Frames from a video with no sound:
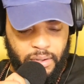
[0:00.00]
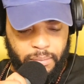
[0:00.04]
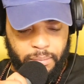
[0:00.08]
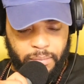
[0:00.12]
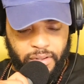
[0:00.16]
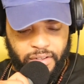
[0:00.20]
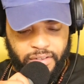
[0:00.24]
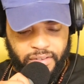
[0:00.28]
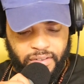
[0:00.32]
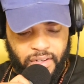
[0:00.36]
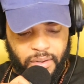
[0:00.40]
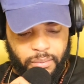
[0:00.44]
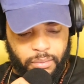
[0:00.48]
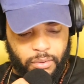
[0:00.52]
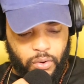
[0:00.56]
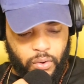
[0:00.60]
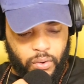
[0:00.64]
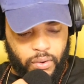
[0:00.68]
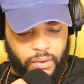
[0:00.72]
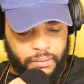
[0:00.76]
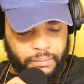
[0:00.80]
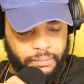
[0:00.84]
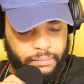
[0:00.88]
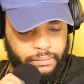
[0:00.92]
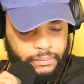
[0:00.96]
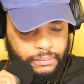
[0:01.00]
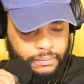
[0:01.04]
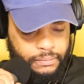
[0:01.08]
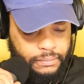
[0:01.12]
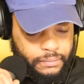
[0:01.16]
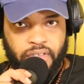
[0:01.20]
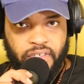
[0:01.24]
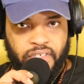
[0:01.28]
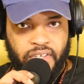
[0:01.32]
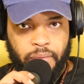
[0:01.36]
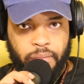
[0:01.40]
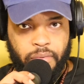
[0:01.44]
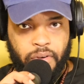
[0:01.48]
But let's keep going.
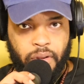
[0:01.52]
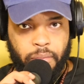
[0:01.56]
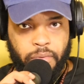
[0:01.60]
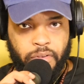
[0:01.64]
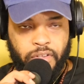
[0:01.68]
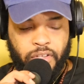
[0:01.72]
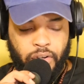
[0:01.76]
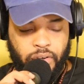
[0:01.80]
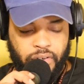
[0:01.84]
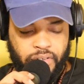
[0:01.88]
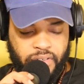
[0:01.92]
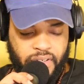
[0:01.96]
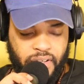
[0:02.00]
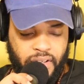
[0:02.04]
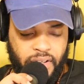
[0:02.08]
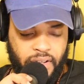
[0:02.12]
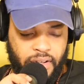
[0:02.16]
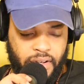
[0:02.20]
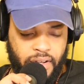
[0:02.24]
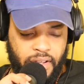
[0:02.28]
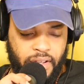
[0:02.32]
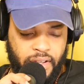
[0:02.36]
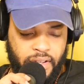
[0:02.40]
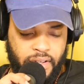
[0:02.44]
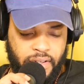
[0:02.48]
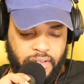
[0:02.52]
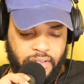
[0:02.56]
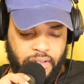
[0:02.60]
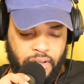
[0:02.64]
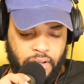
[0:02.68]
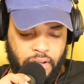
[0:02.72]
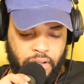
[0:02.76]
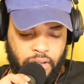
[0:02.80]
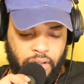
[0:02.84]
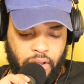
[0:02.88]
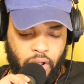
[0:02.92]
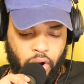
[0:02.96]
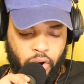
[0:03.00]
Tip number 13 is
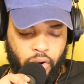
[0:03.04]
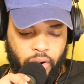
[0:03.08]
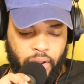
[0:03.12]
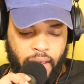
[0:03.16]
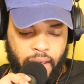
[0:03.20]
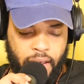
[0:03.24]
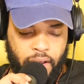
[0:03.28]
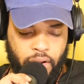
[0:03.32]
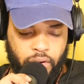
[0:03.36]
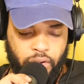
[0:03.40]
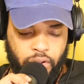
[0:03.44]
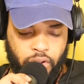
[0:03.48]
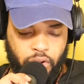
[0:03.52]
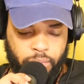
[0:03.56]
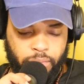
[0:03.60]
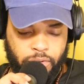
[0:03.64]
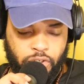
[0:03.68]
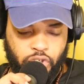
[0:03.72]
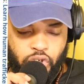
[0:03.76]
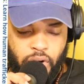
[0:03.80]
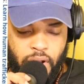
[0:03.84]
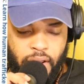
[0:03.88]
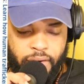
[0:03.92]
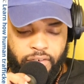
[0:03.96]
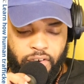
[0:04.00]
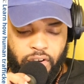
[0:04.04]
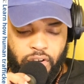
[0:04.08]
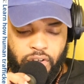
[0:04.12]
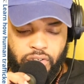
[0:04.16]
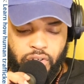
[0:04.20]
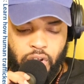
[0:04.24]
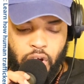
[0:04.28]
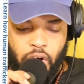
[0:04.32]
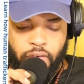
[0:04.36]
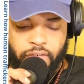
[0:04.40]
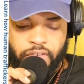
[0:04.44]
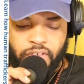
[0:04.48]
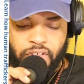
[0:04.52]
learn how human
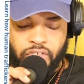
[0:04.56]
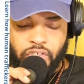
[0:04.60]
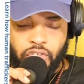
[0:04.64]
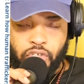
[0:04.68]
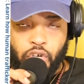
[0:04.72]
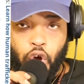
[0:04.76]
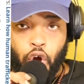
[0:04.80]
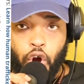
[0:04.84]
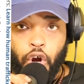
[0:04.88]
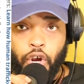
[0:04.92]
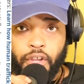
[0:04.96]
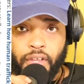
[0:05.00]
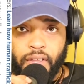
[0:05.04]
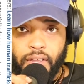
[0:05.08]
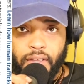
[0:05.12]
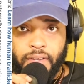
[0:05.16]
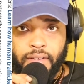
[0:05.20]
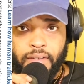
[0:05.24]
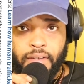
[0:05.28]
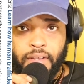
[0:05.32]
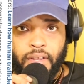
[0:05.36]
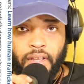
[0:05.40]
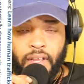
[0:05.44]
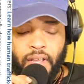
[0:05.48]
traffickers often target